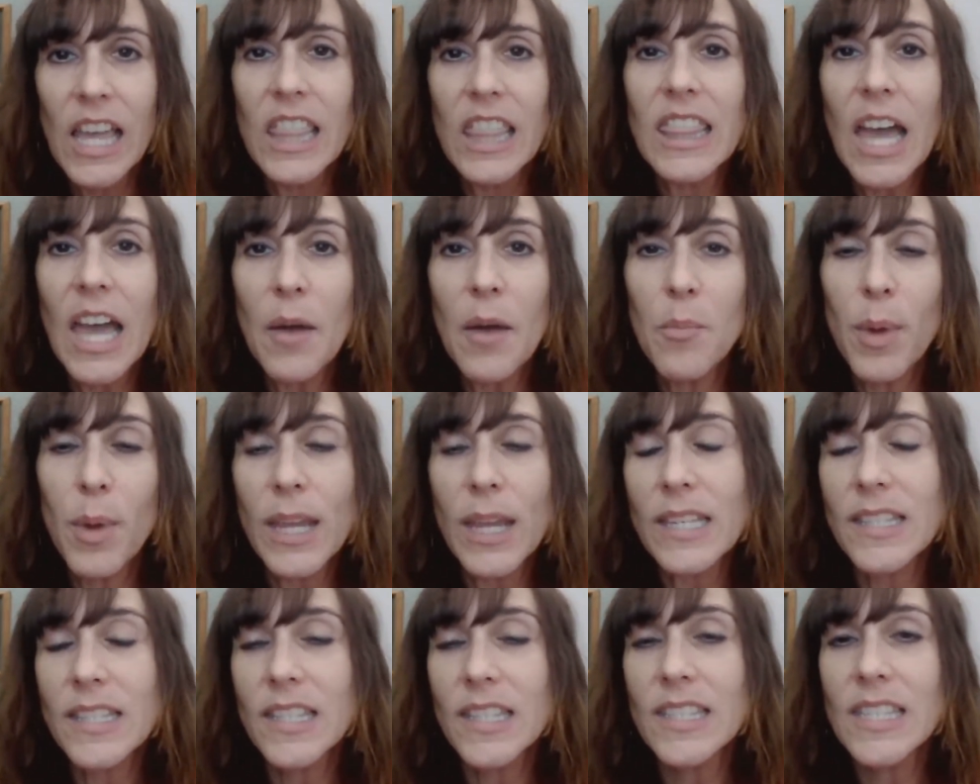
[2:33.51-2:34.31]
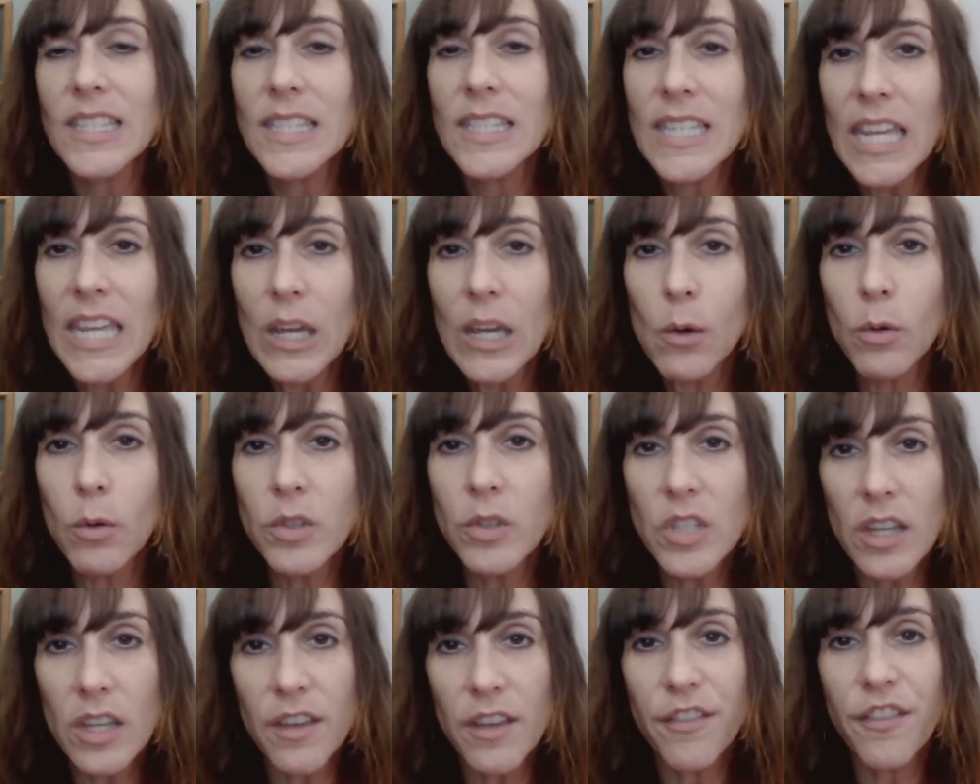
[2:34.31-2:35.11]
That basis is equal
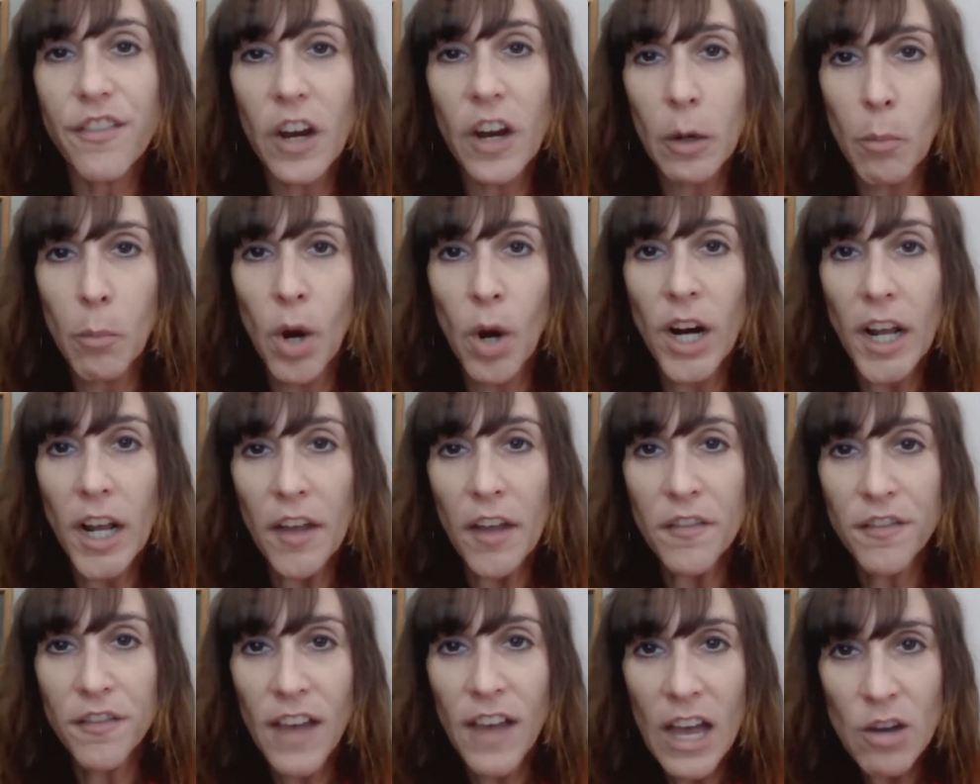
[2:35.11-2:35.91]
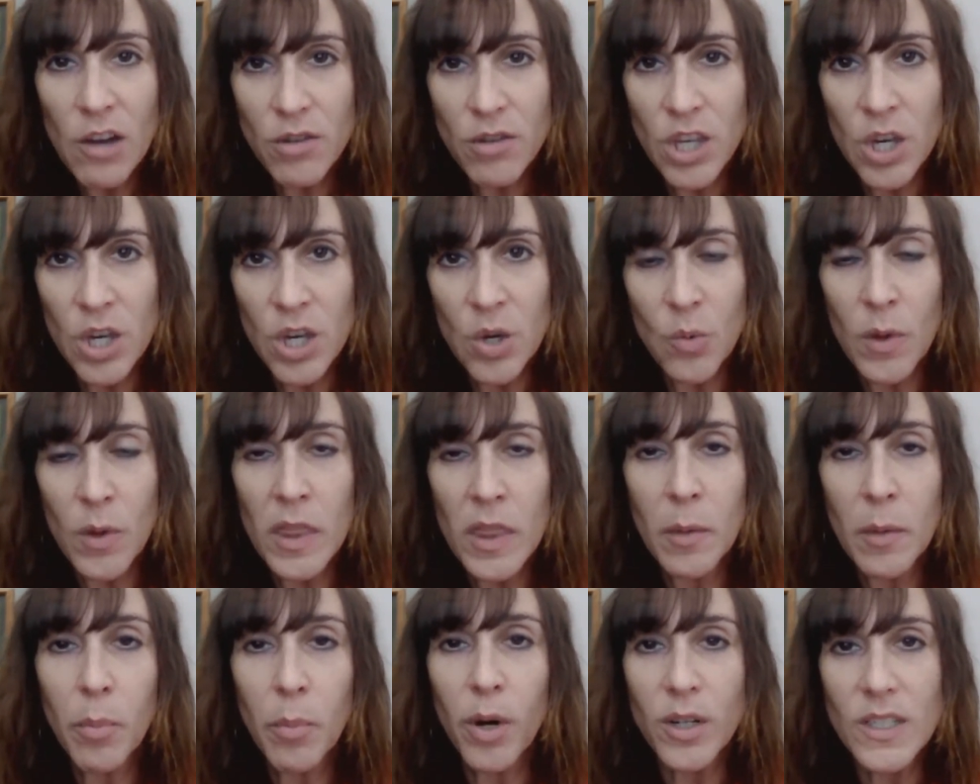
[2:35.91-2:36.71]
to the fair market value when
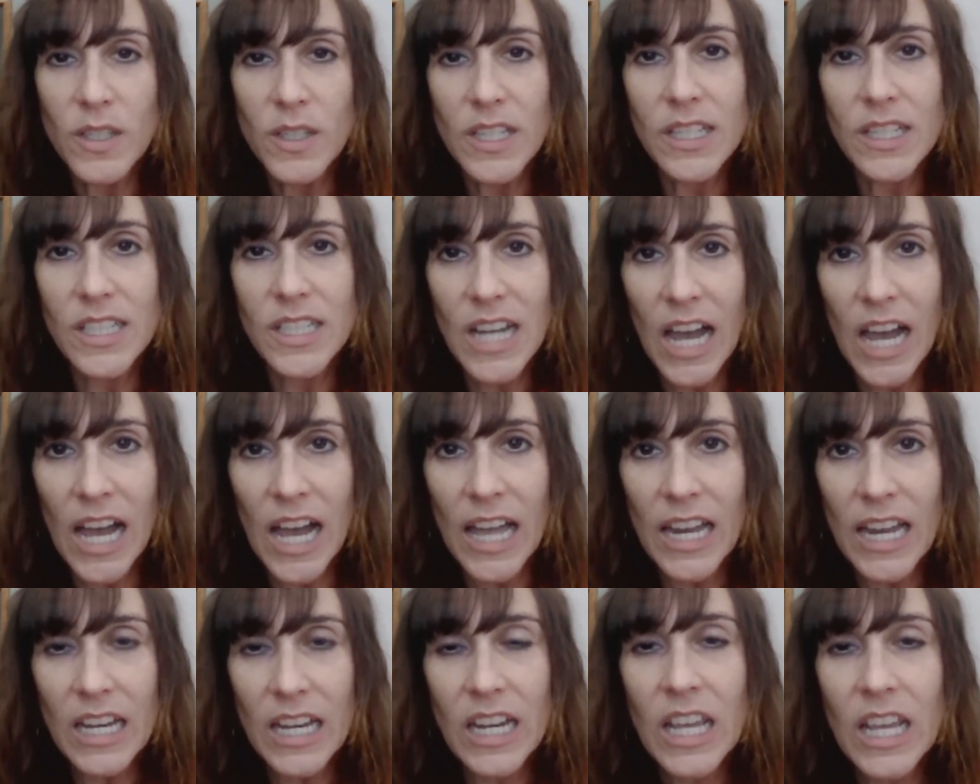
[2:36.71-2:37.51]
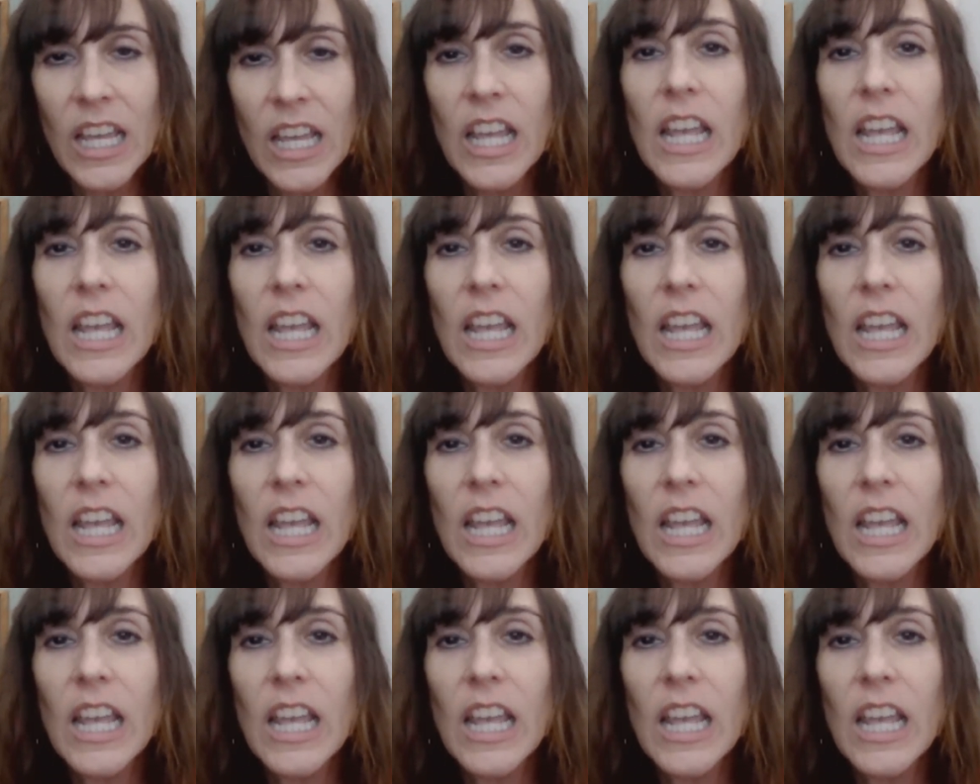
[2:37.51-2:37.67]
the person died.